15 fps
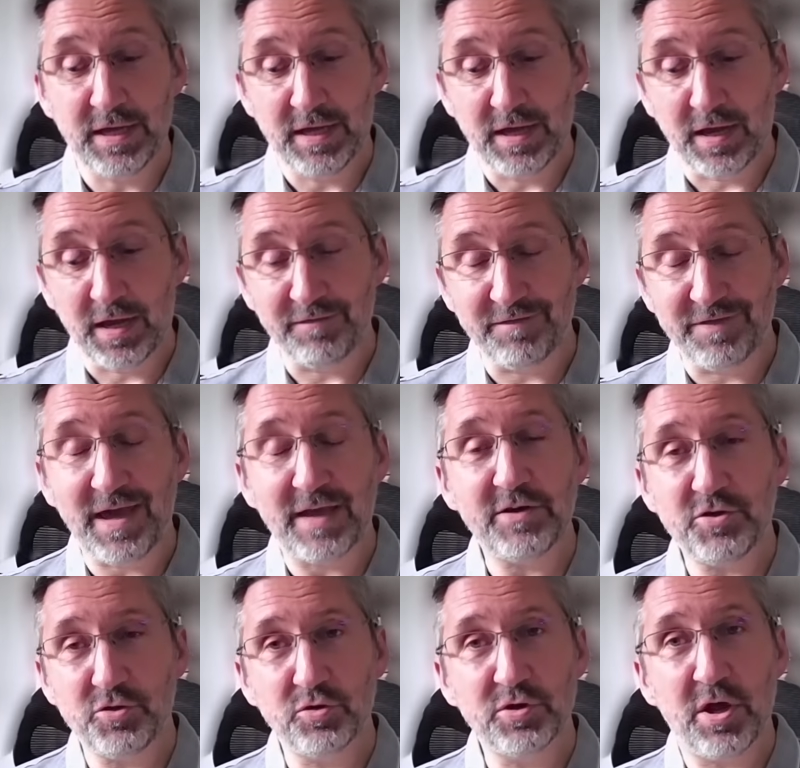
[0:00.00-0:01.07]
And if that is
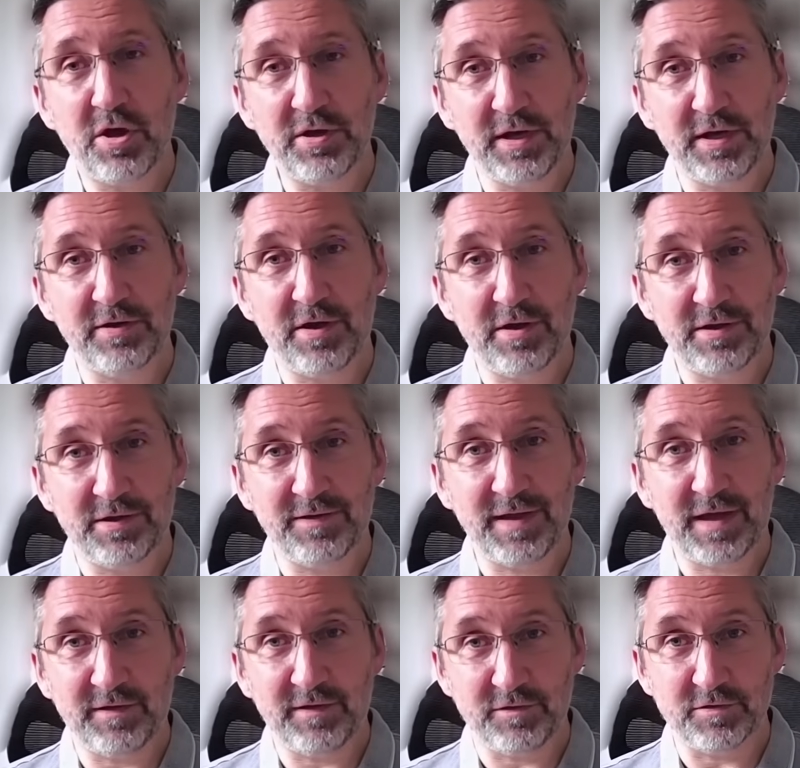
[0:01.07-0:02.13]
your guiding light and that
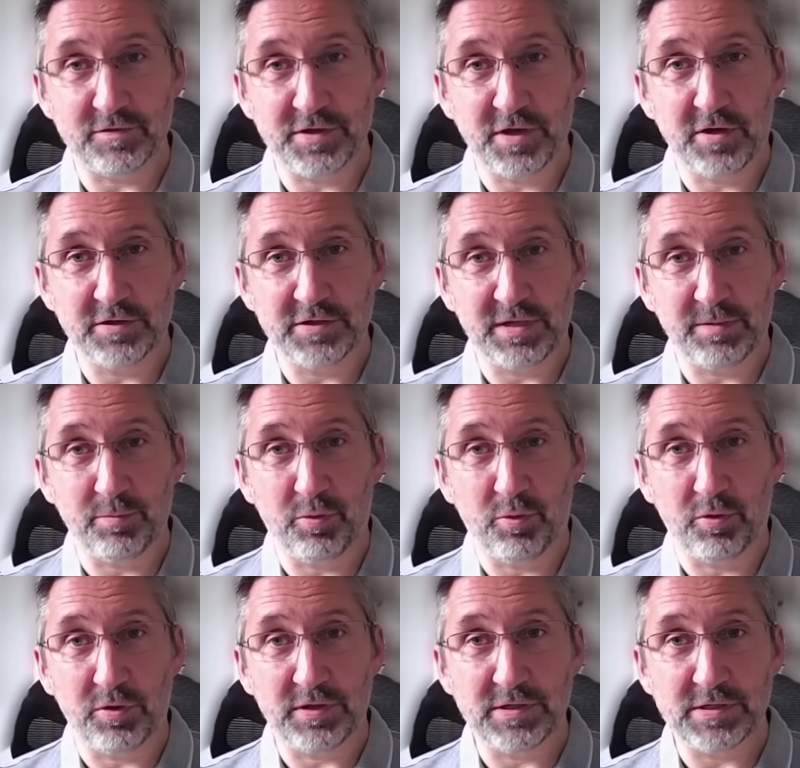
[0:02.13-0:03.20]
is your starting
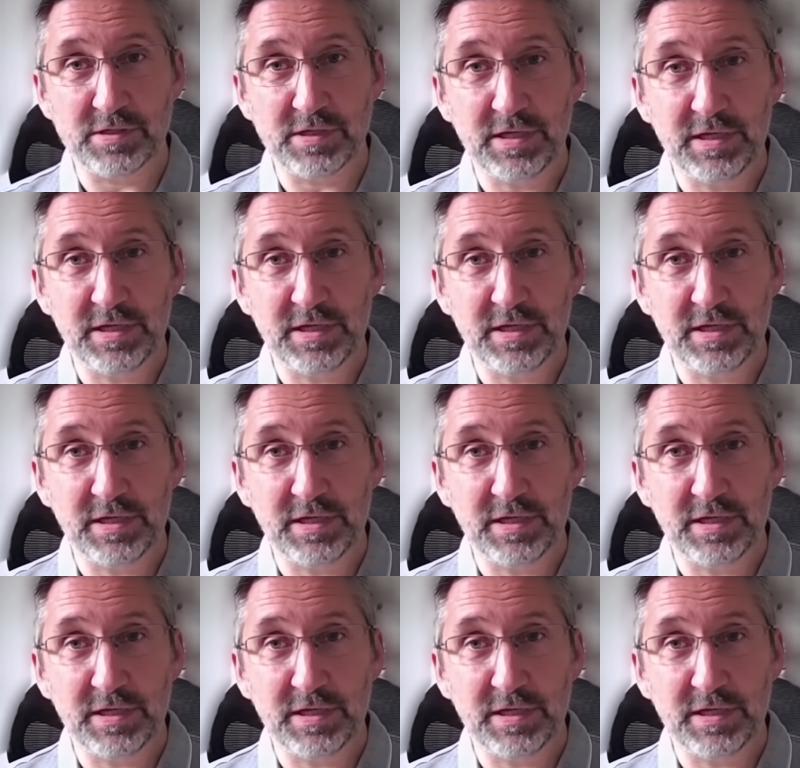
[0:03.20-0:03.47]
point,